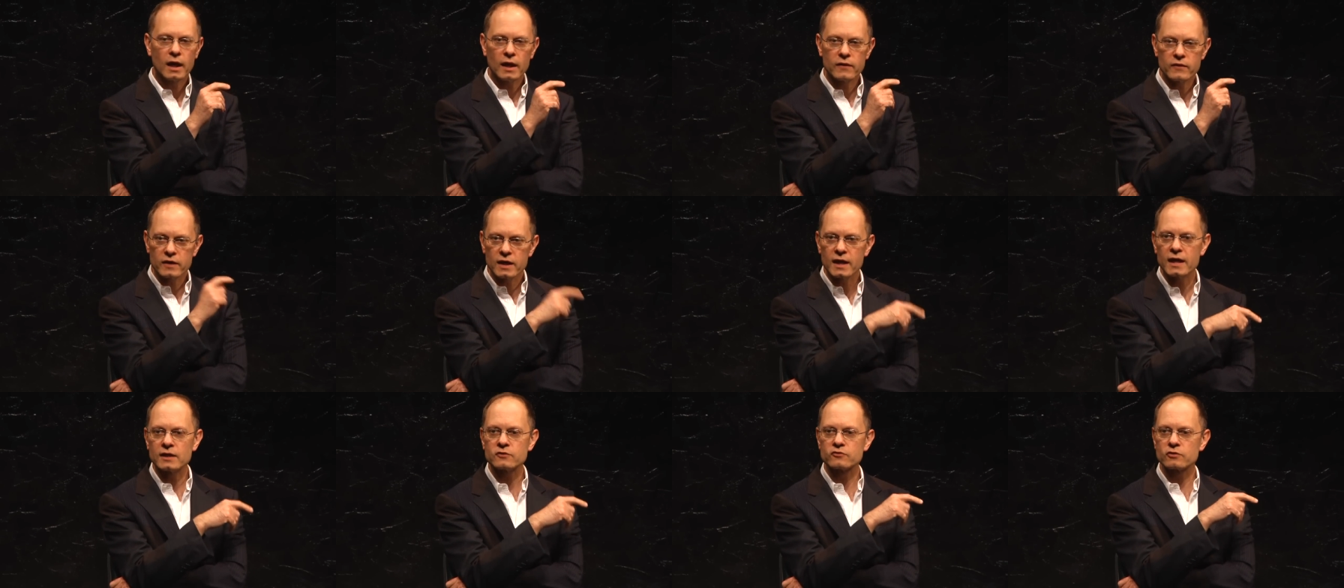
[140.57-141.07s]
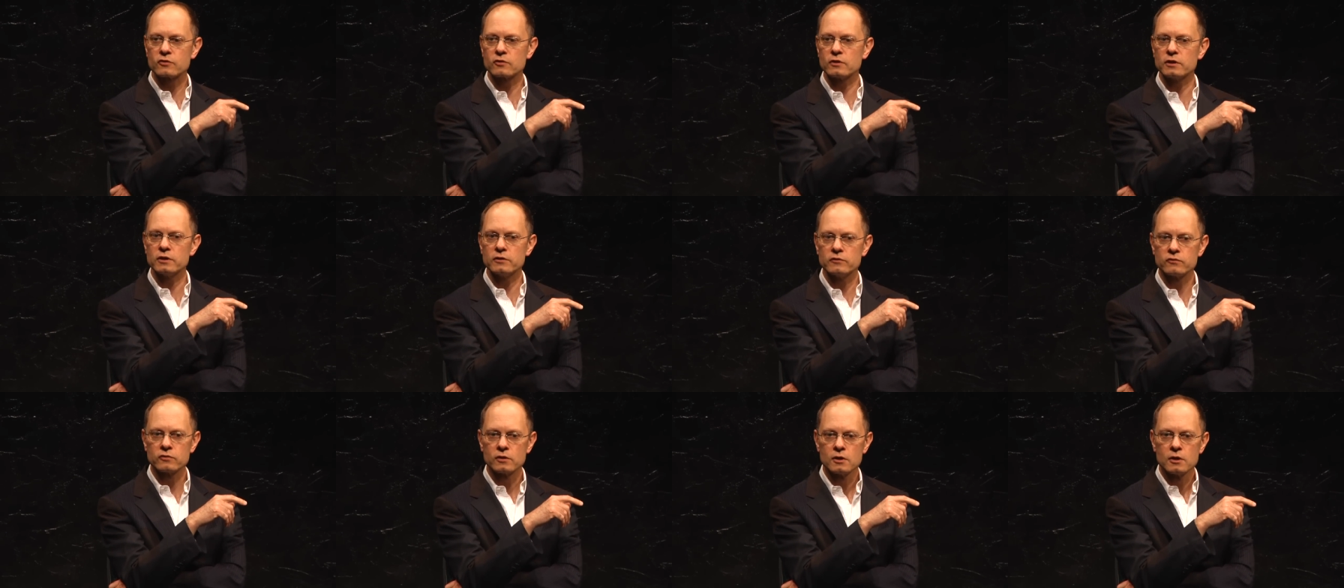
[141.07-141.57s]
And the
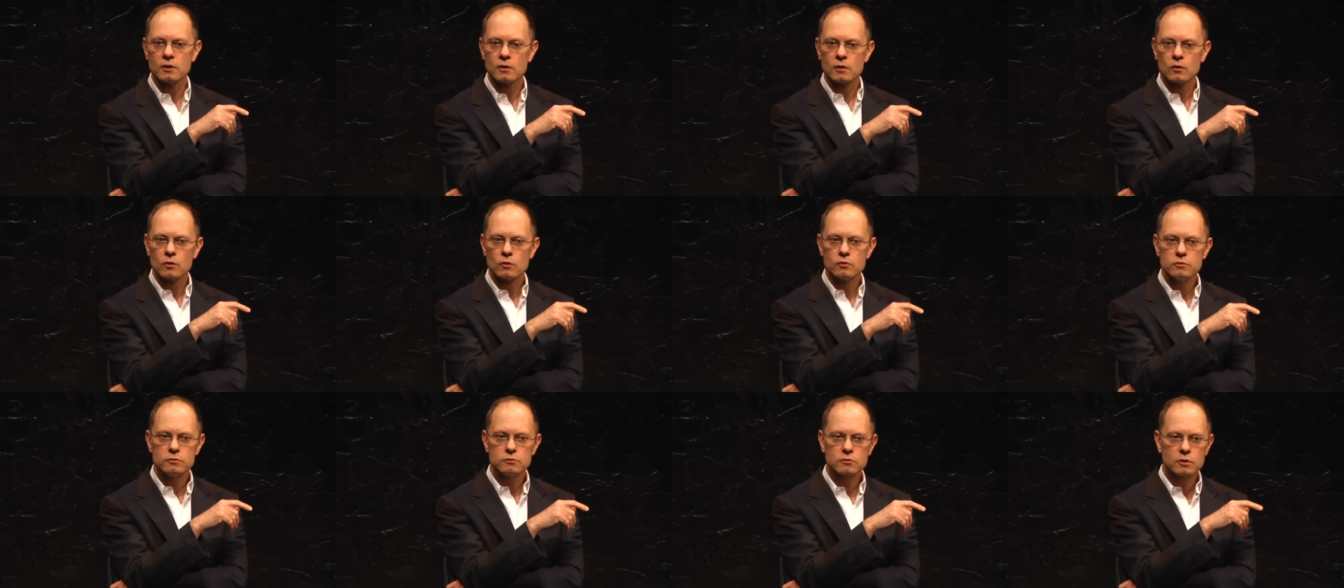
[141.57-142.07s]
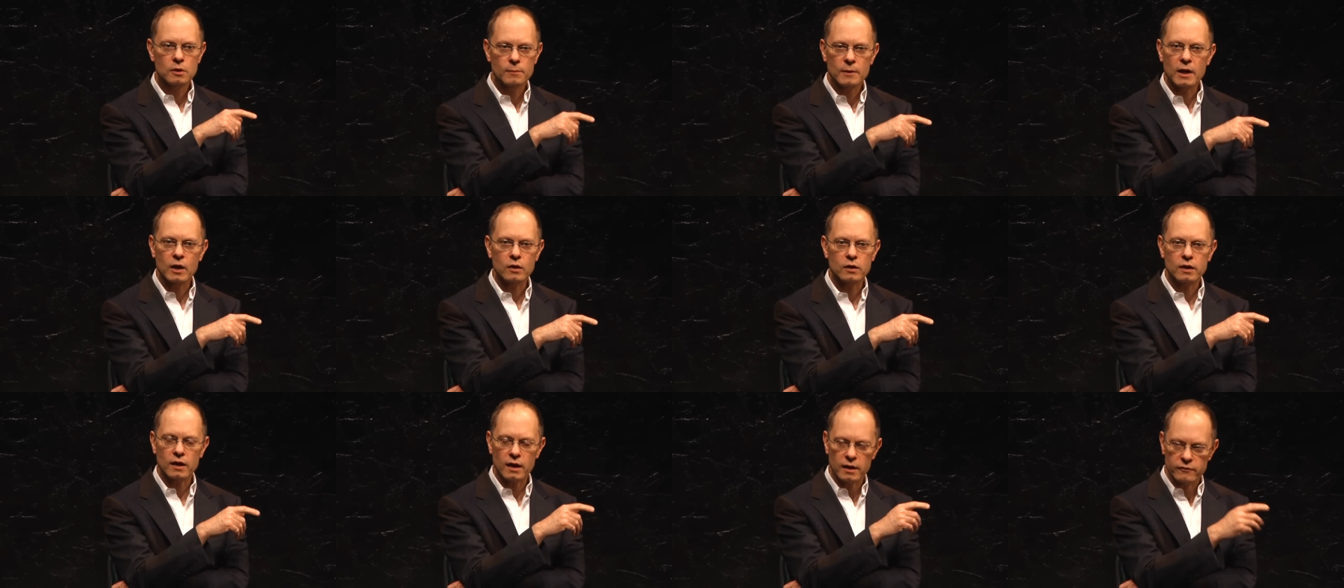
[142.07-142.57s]
answer is, you come
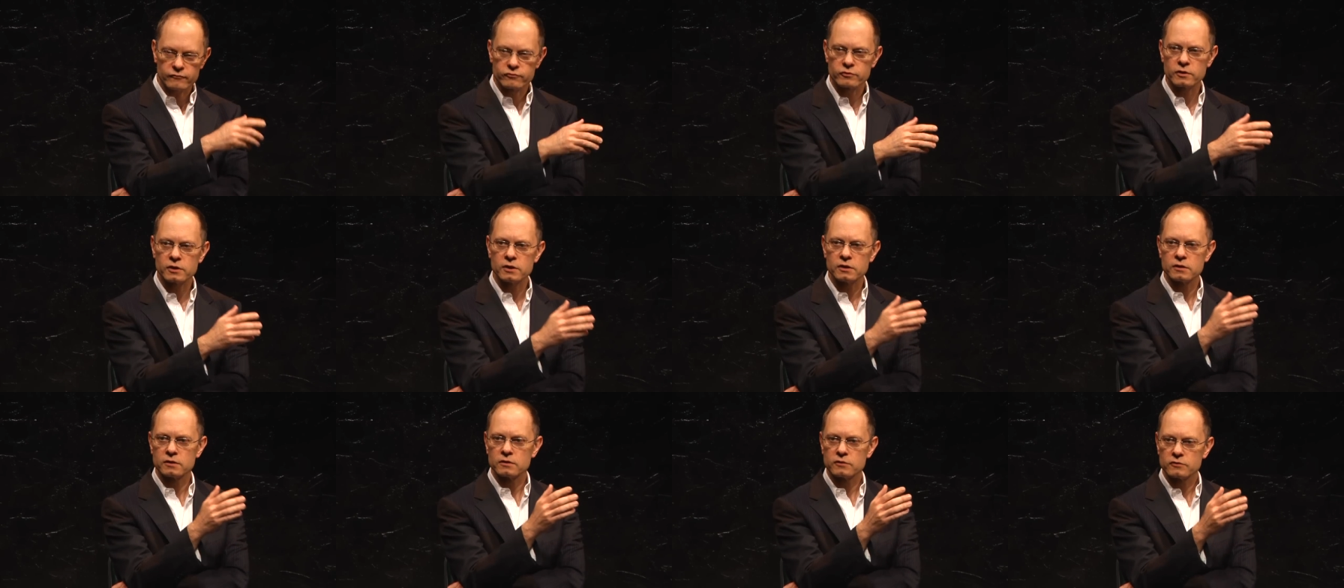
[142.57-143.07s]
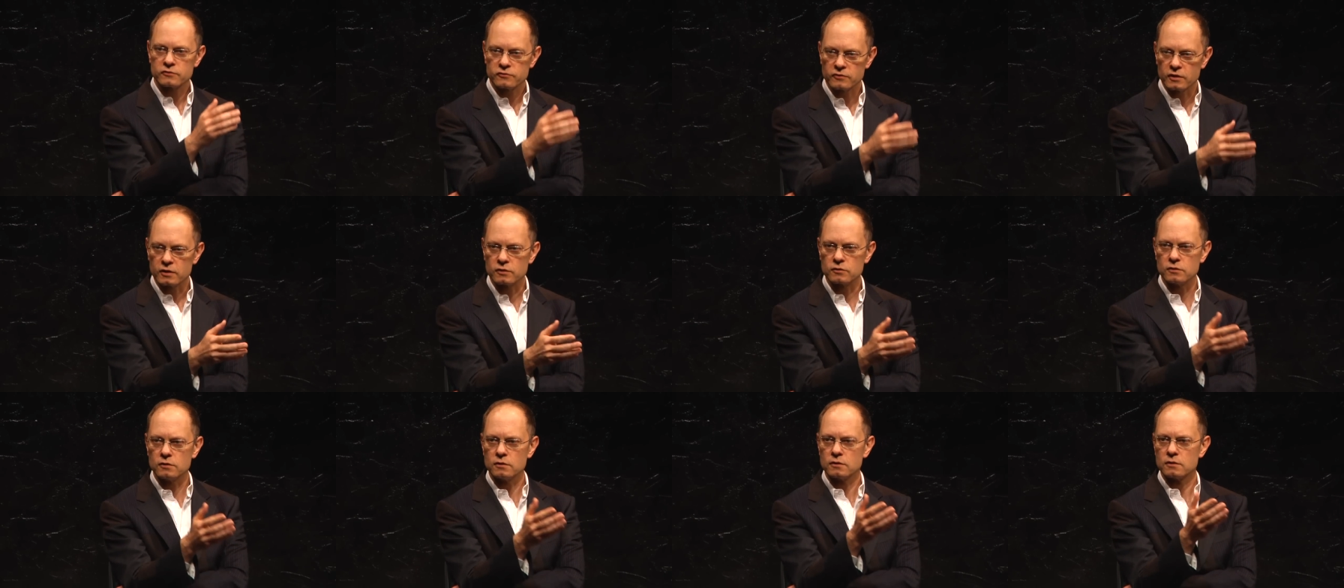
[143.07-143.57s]
out every
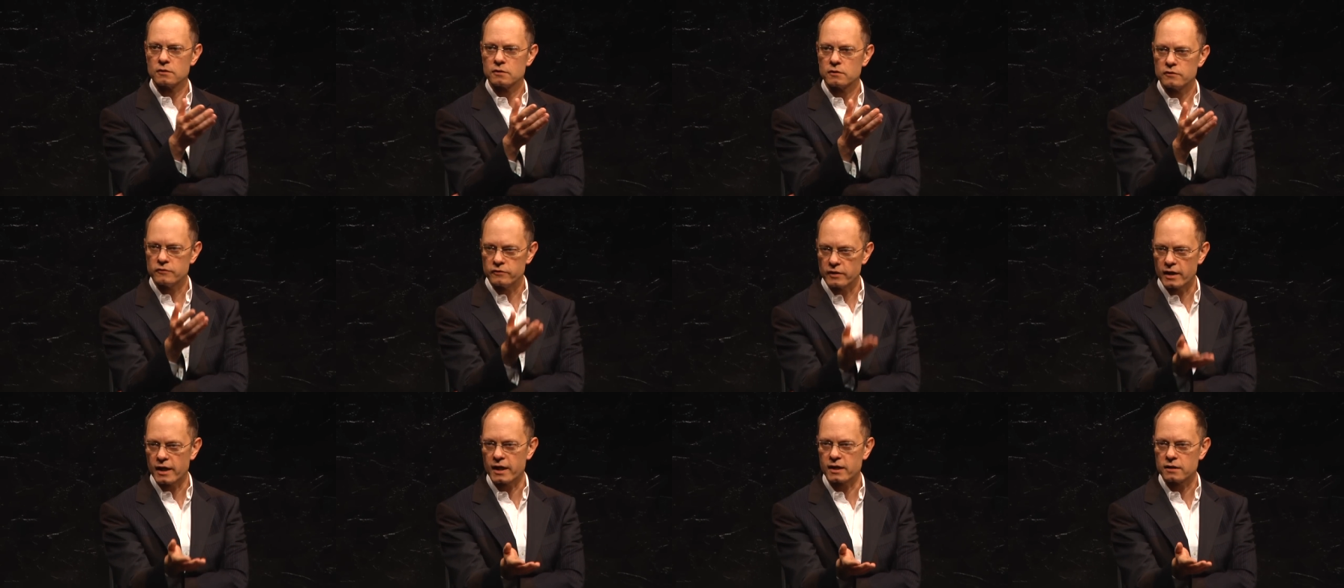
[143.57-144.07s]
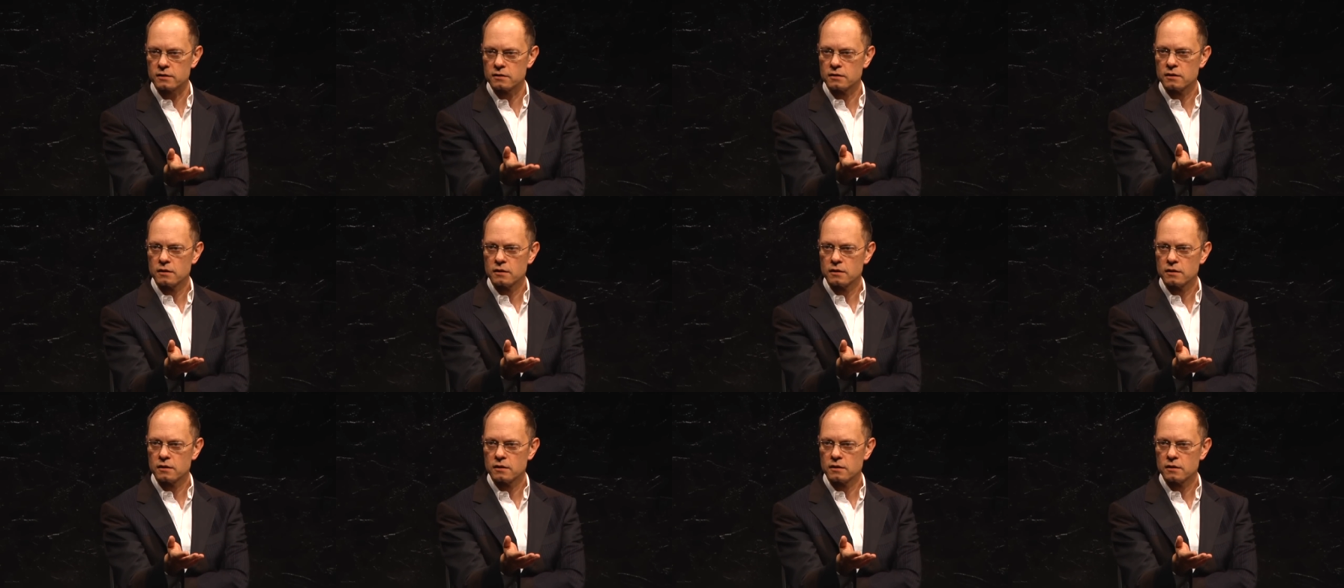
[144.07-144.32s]
single day.